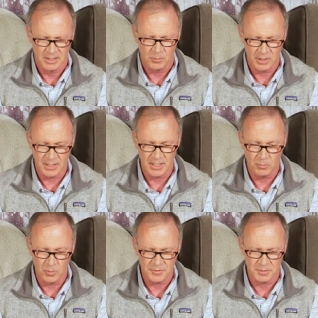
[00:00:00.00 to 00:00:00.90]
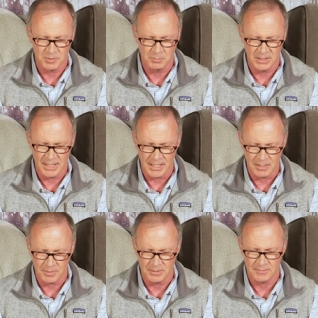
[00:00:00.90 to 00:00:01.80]
Well, I want them to be
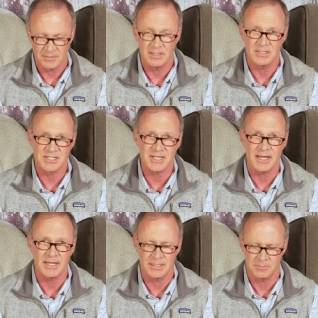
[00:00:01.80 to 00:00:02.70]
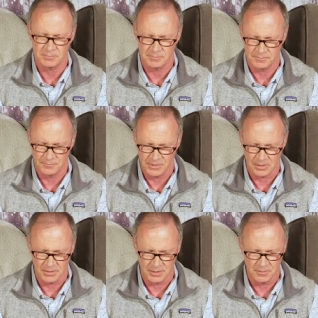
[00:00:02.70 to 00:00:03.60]
happy. It's time,
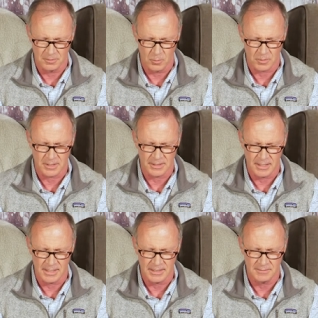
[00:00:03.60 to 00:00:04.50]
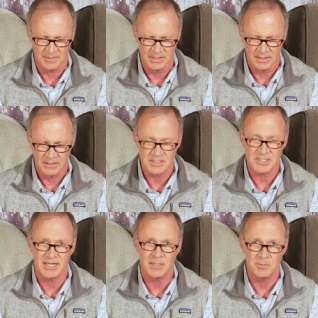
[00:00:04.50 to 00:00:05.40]
declared the Lord our God. It's
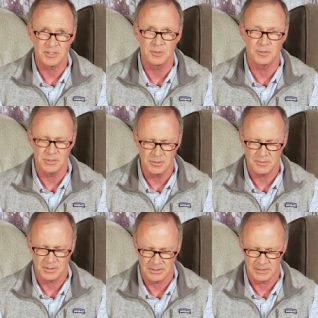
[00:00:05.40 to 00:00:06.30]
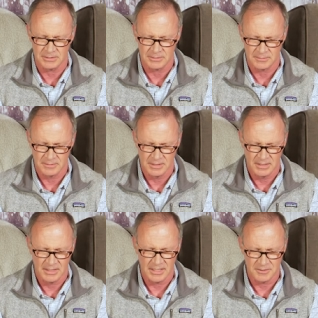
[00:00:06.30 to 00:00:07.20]
time to do a new thing.
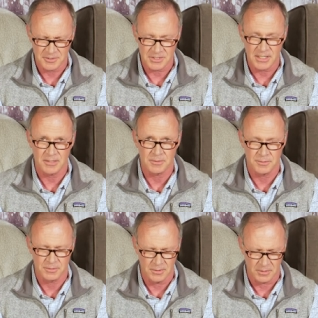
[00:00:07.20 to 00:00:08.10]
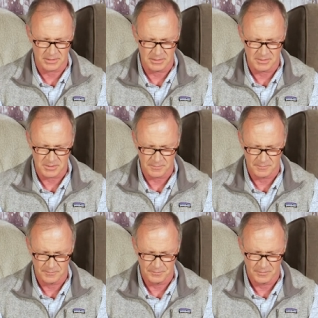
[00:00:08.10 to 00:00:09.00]
I'll shatter their darkness.
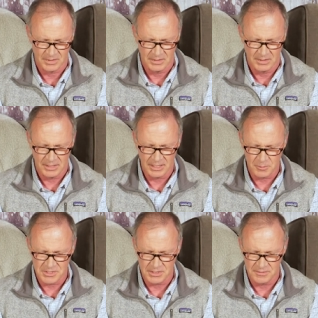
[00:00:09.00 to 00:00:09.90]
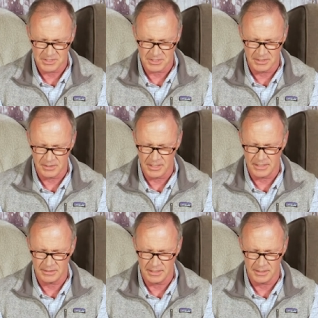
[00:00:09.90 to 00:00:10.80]
I will send the
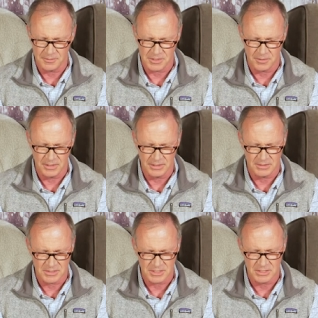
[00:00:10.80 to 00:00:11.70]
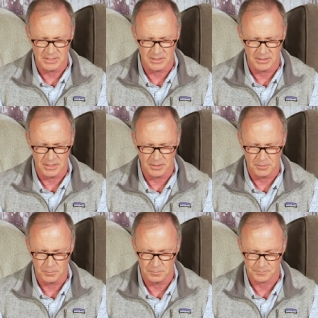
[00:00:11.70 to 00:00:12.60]
sunlight down so they can see and know